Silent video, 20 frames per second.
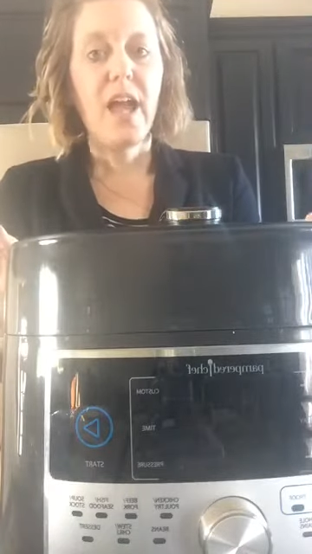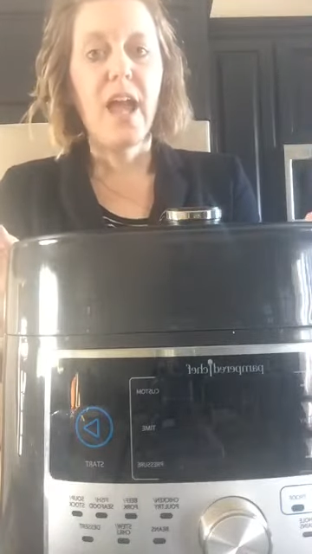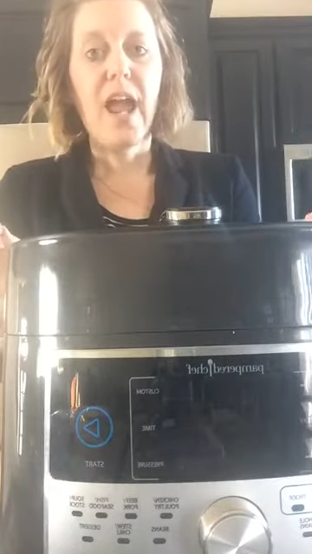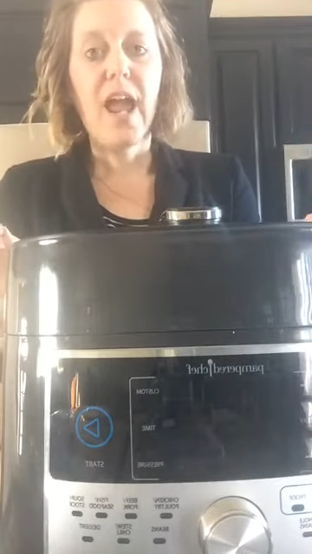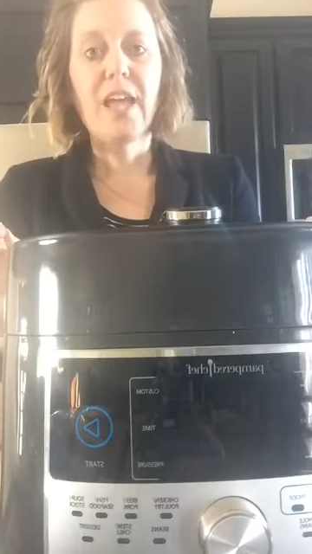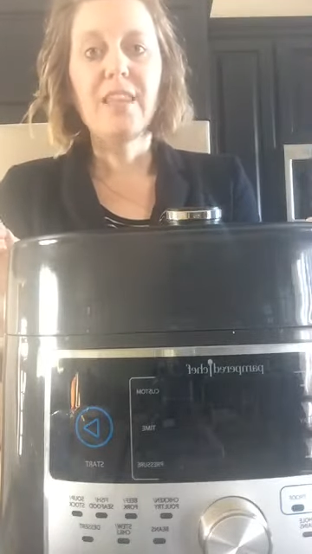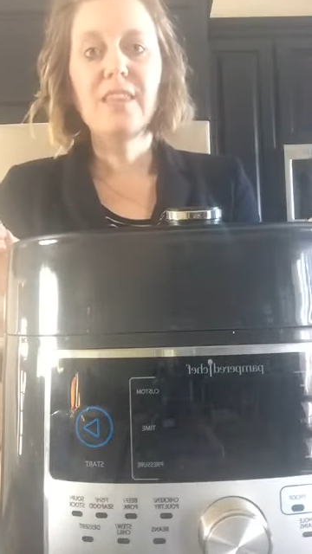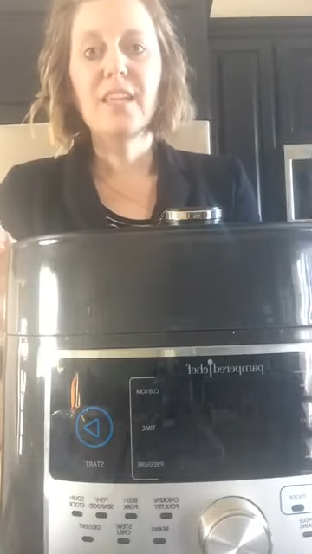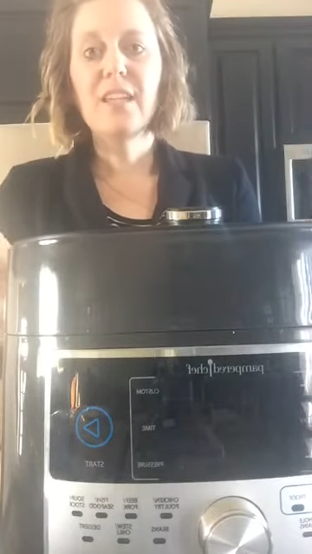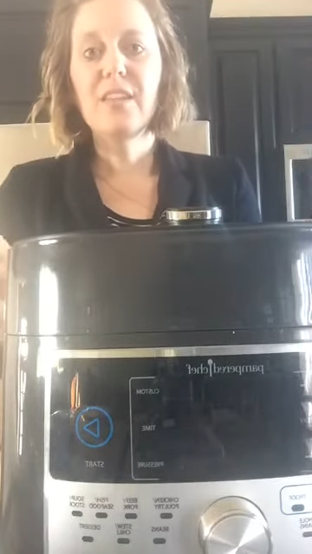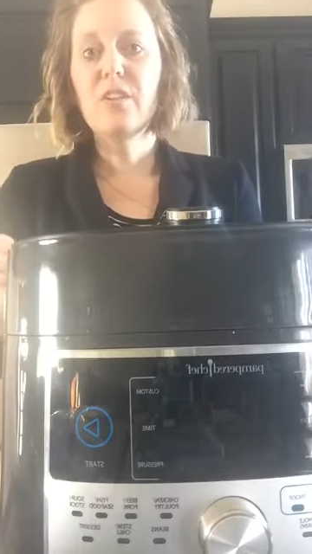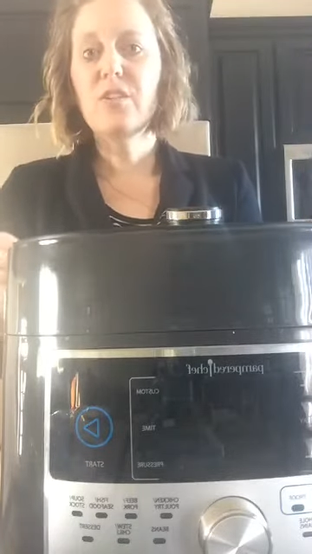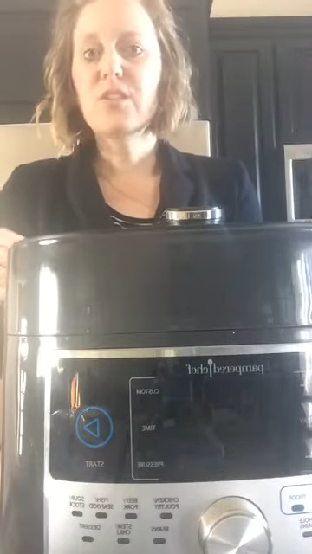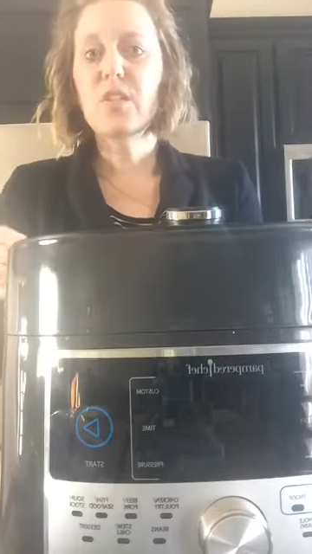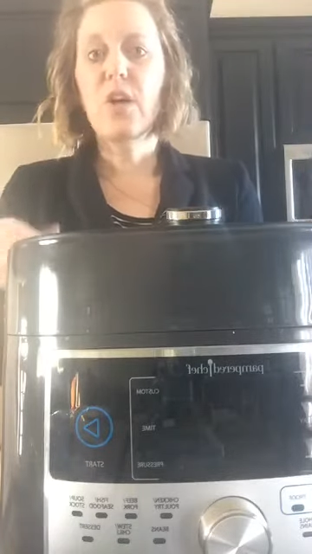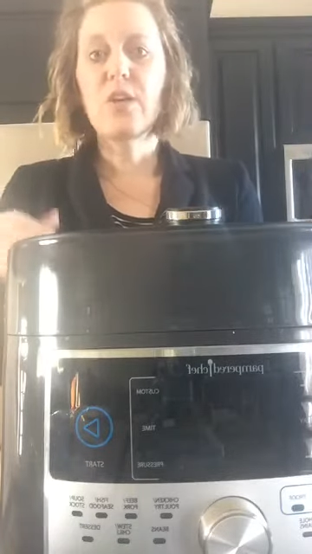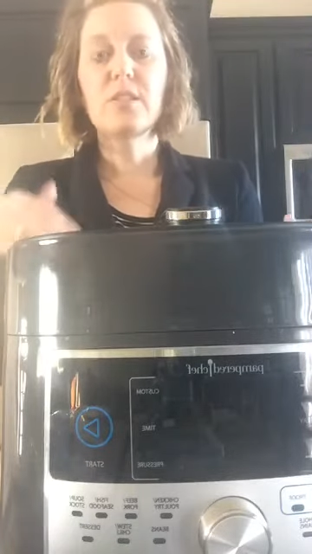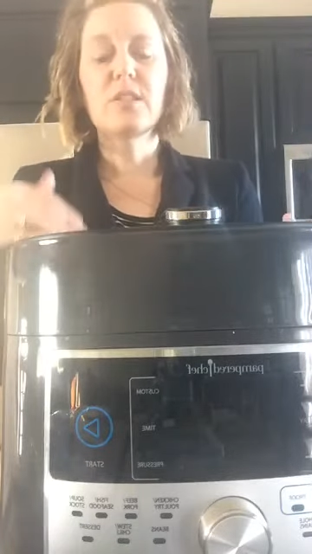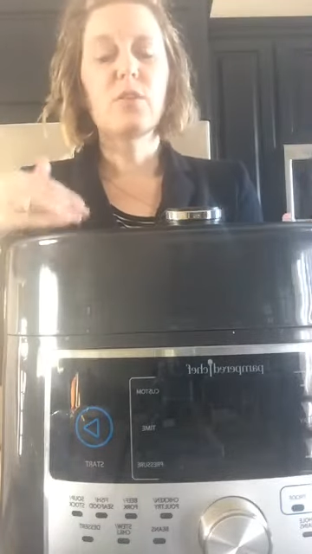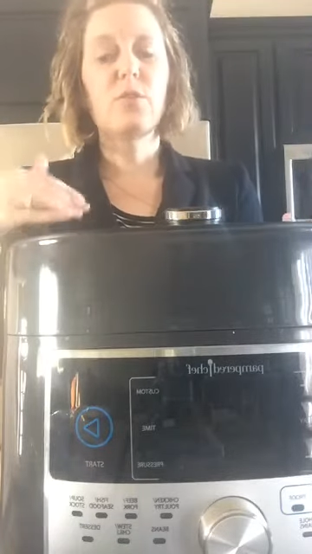and then there's
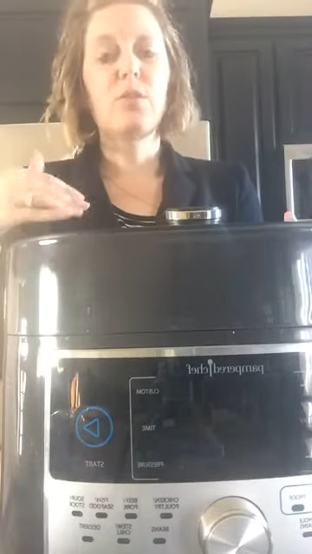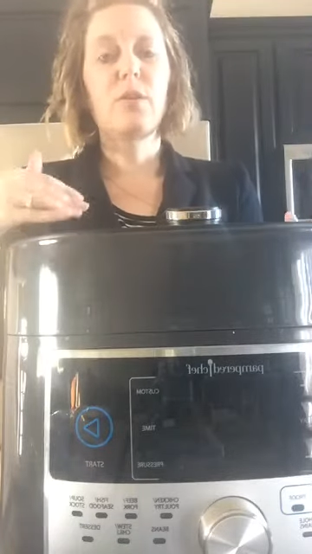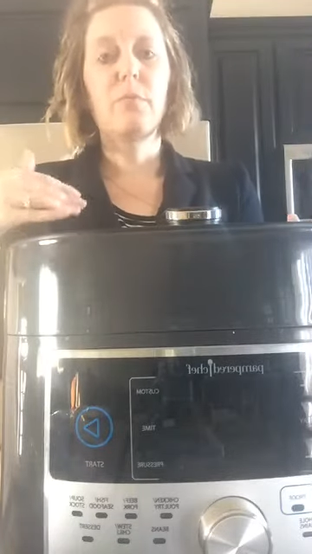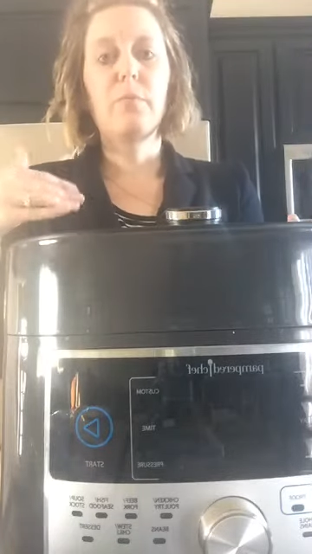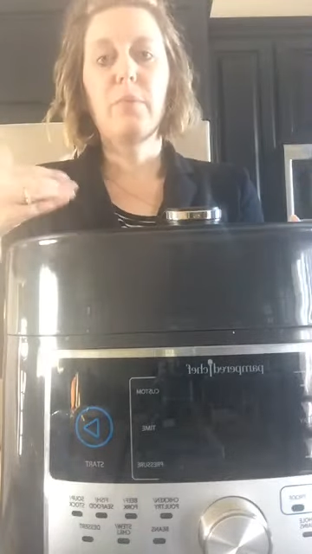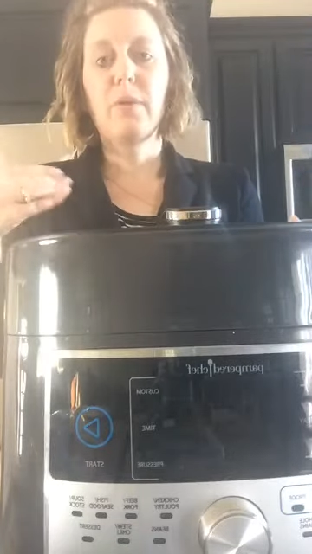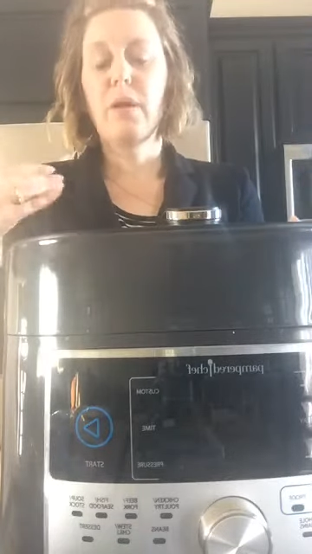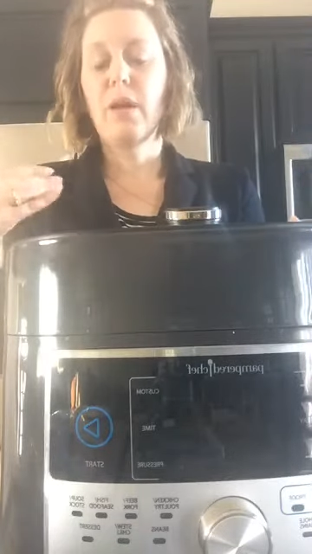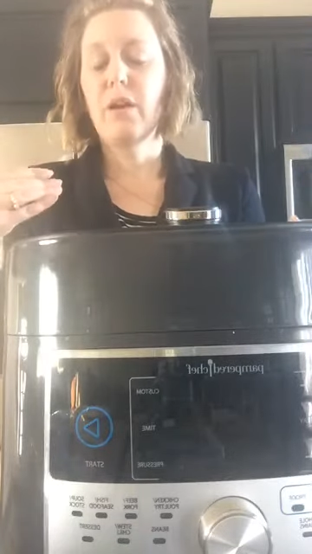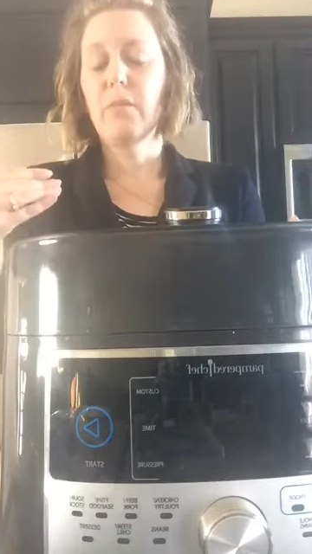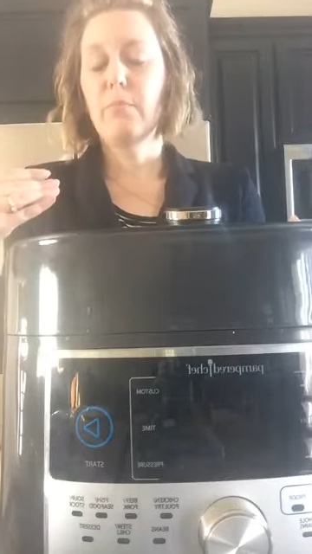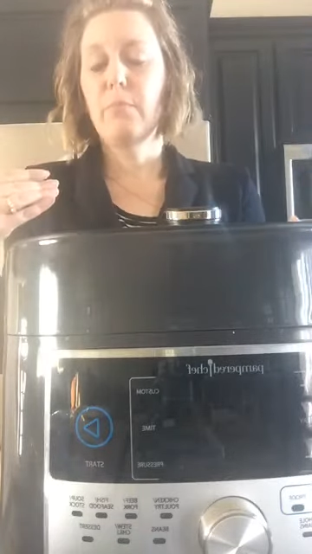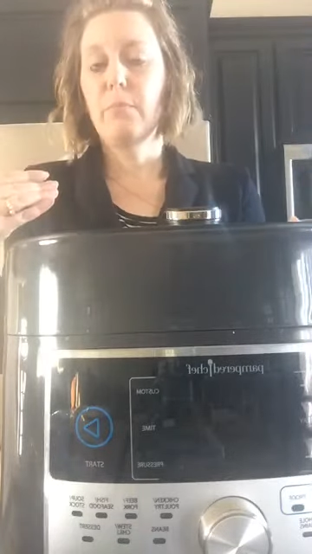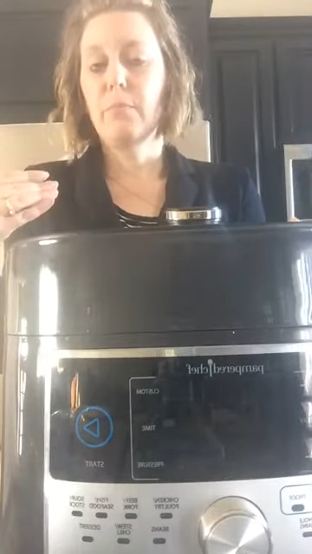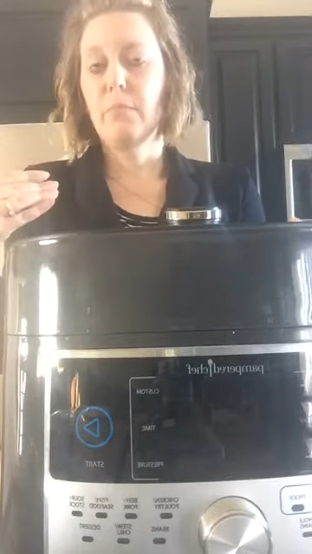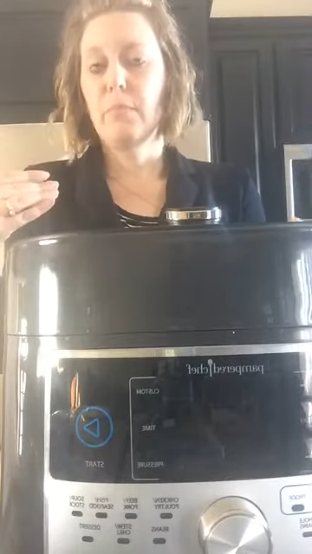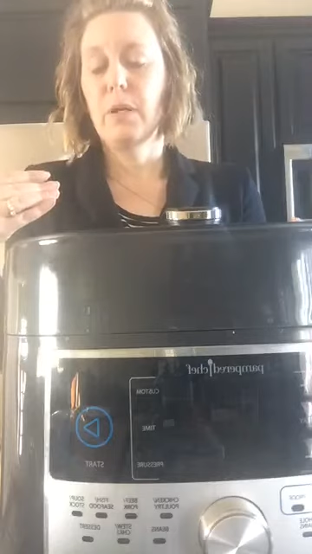also the